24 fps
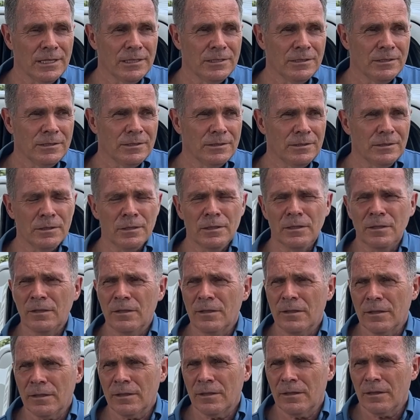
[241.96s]

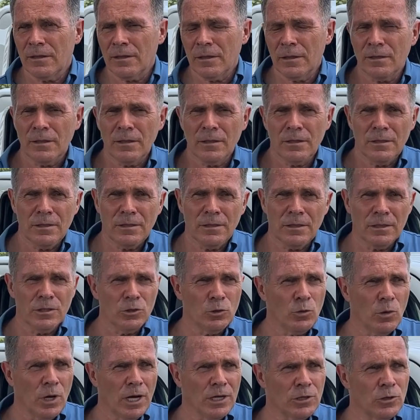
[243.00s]

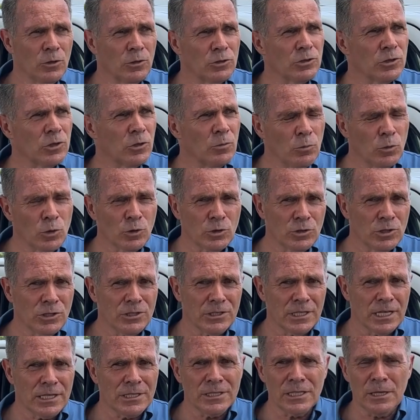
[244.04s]
So why don't your
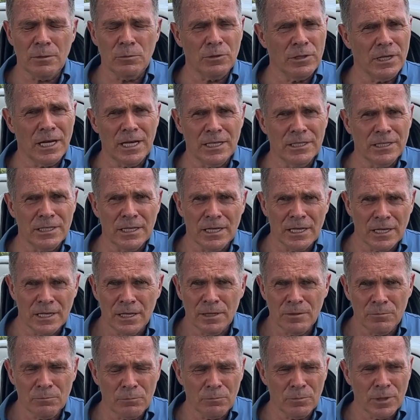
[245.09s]
motors accept Tesla,
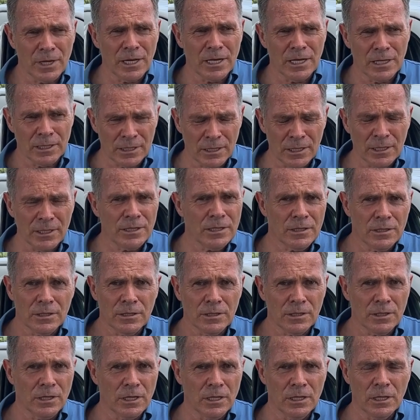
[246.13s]
BID,
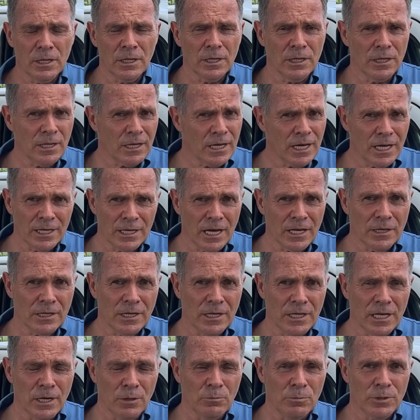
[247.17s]
and other
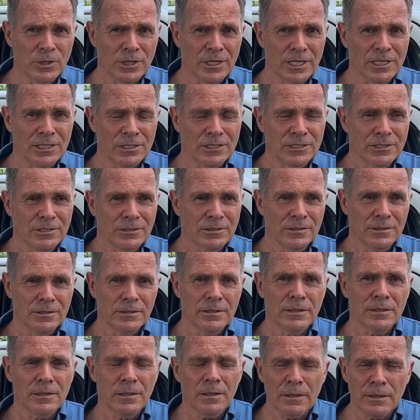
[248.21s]
companies?
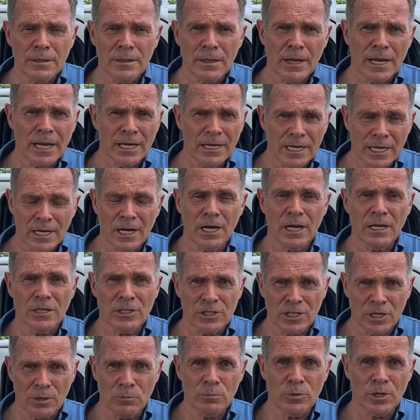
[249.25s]
Any
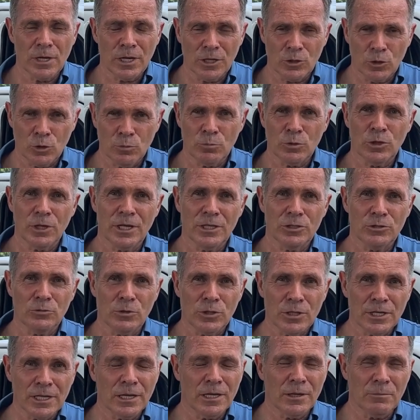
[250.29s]
large company operates
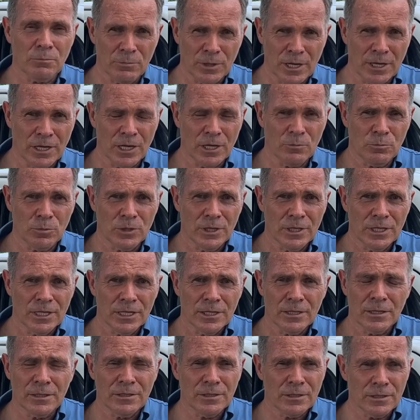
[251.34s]
within a big
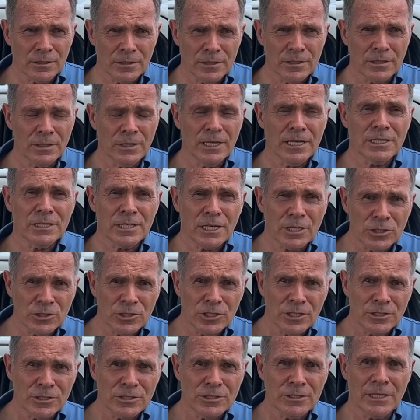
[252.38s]
company. These are
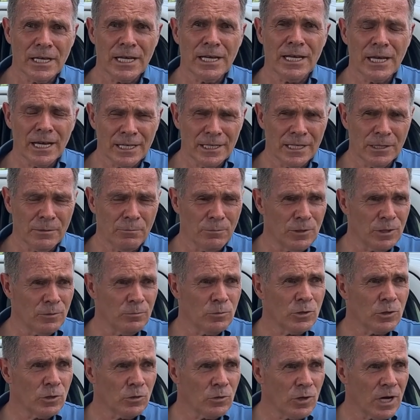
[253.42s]
just thick-headed
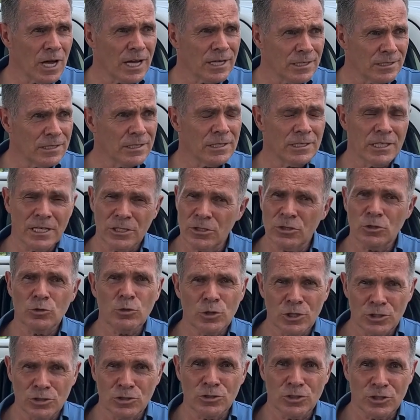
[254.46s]
people who ask such
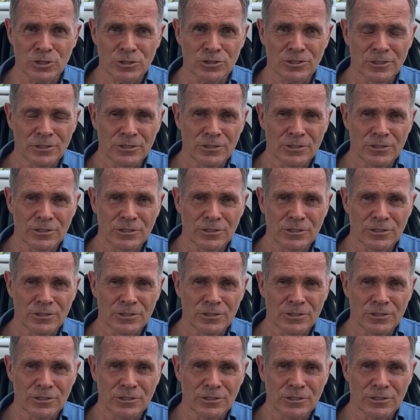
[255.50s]
questions,